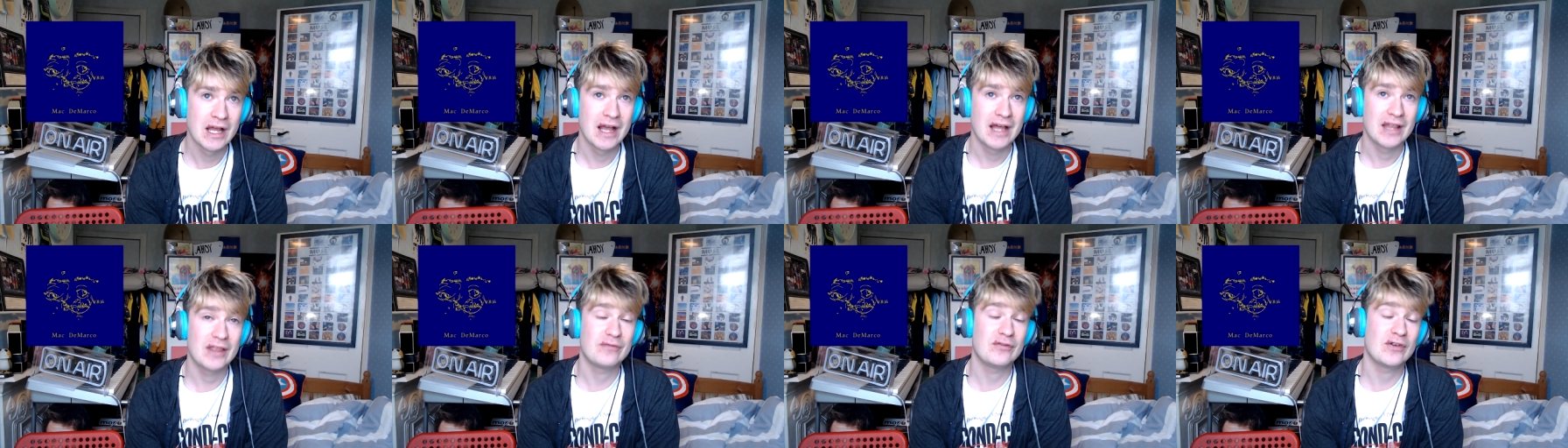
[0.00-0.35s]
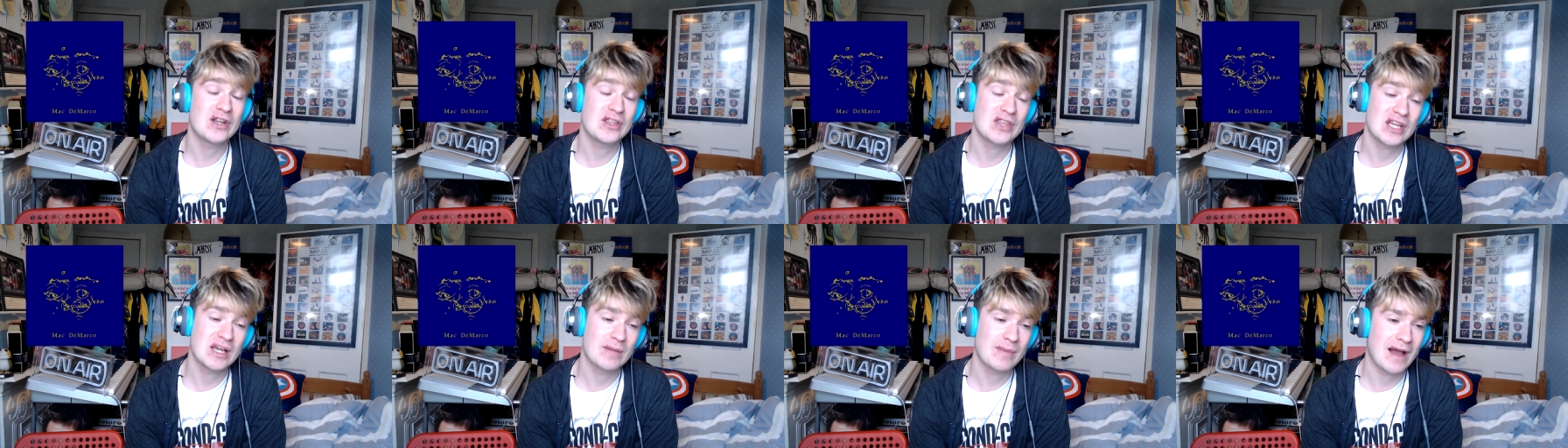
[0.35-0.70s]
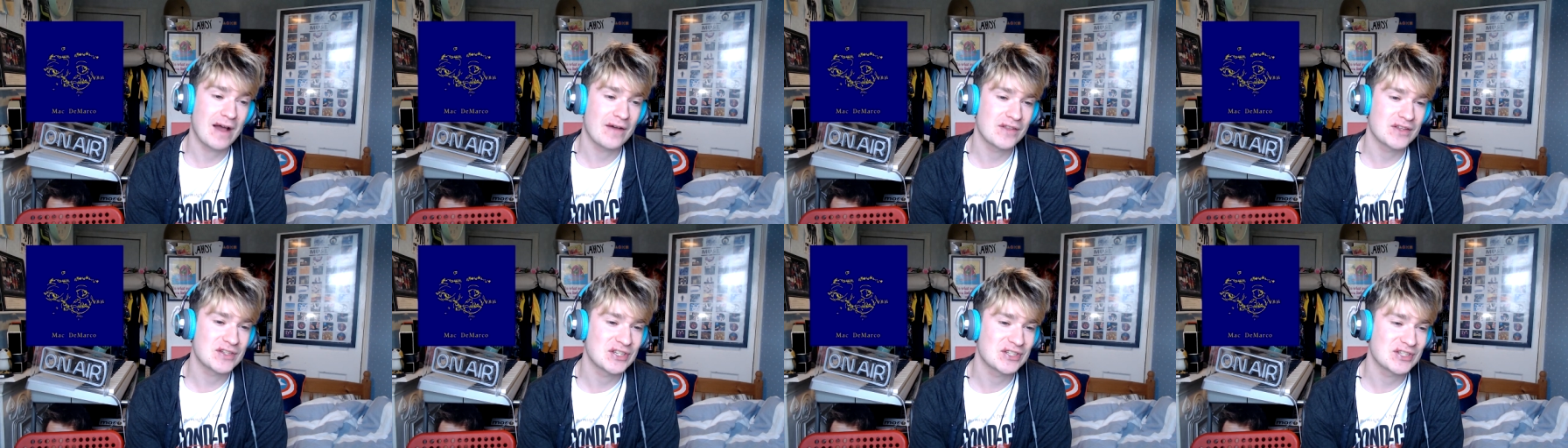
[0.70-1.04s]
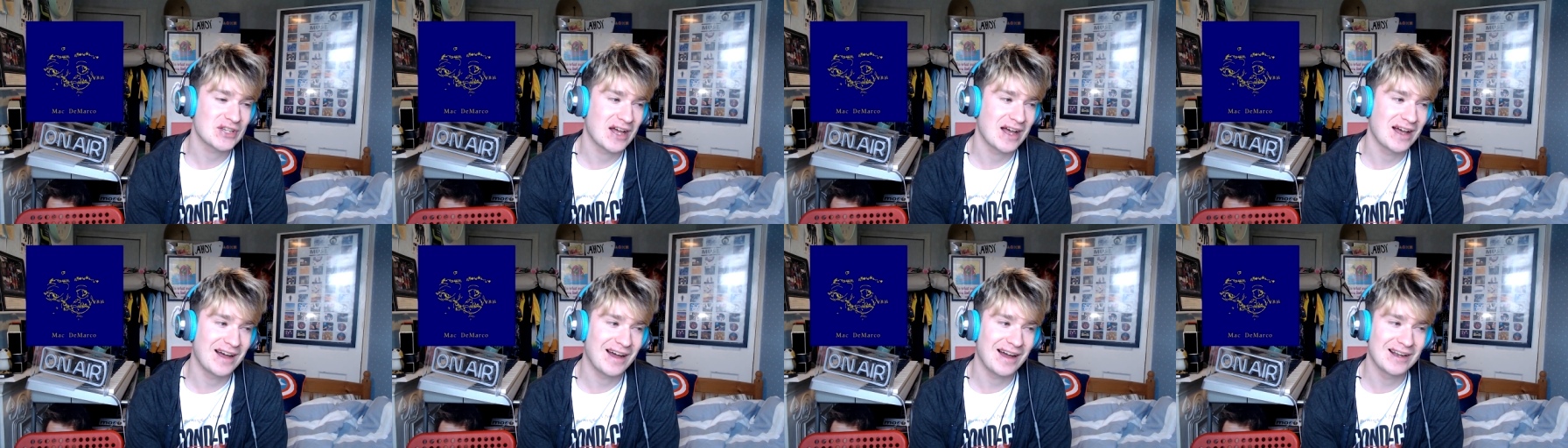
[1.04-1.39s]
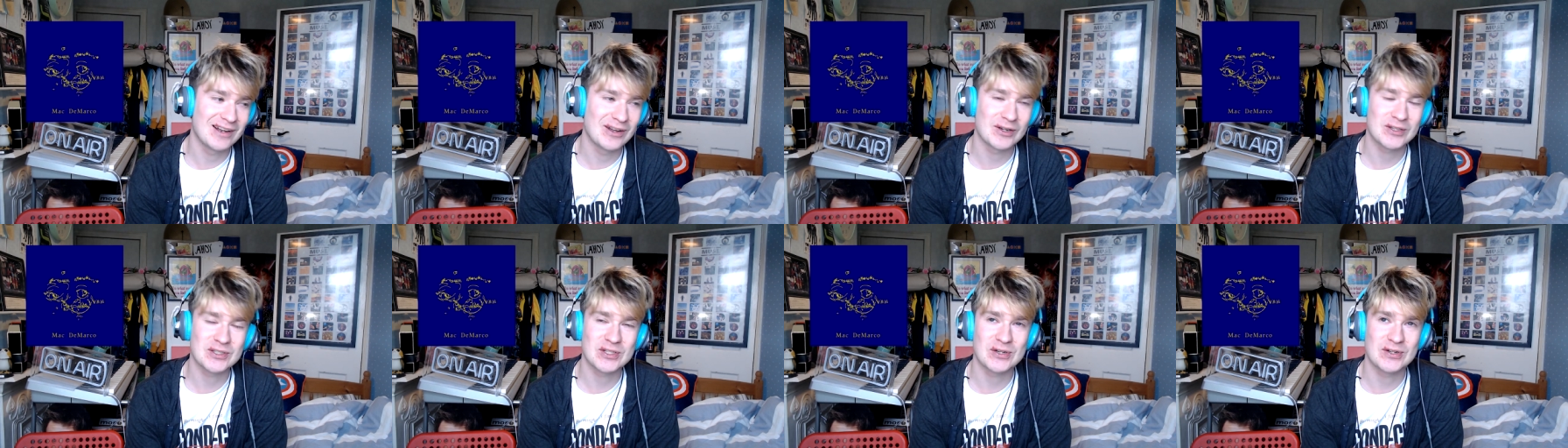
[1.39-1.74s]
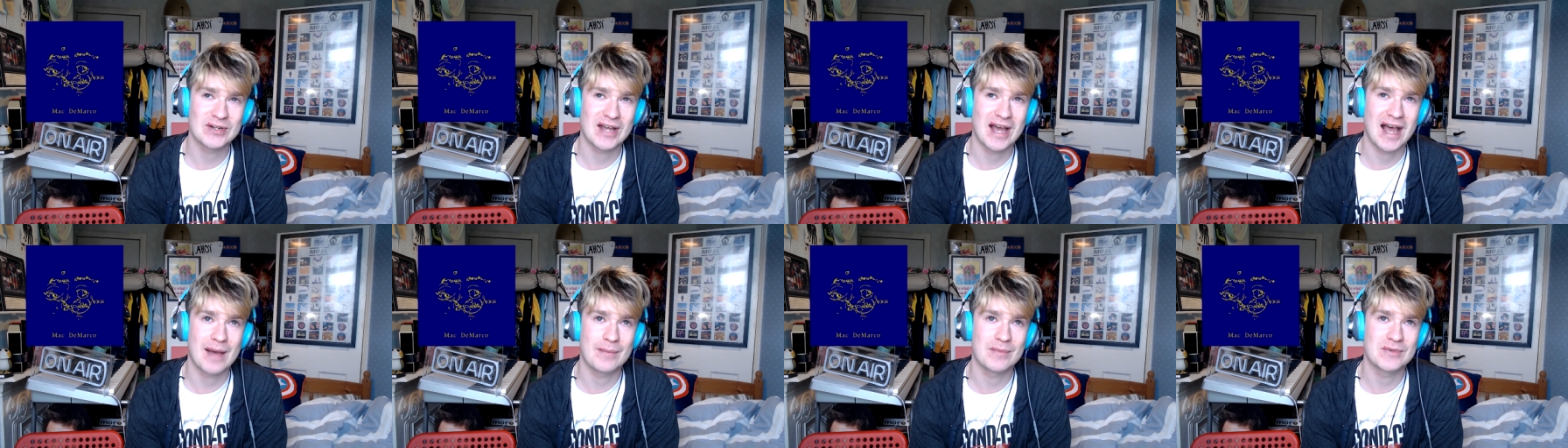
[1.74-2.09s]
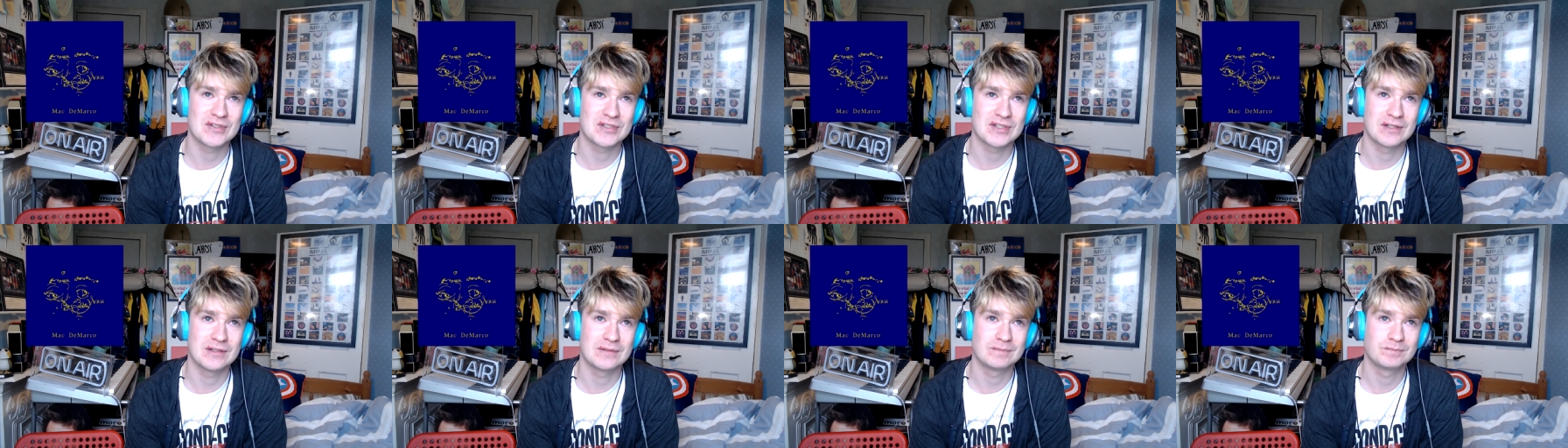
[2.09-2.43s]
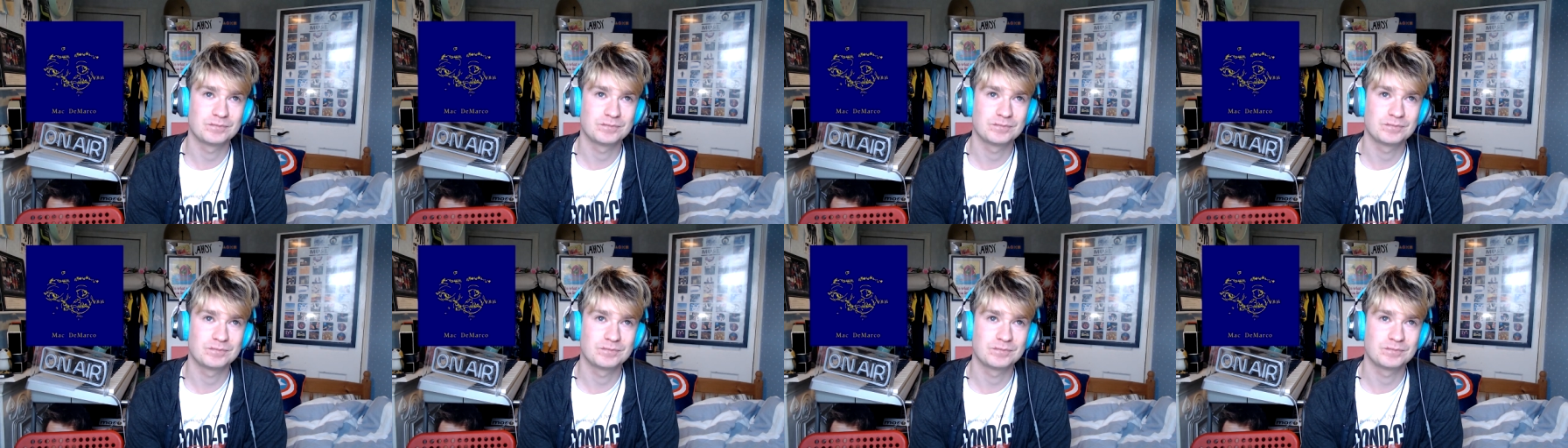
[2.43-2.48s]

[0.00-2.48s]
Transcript: The funny thing about this is I looked on Amazon,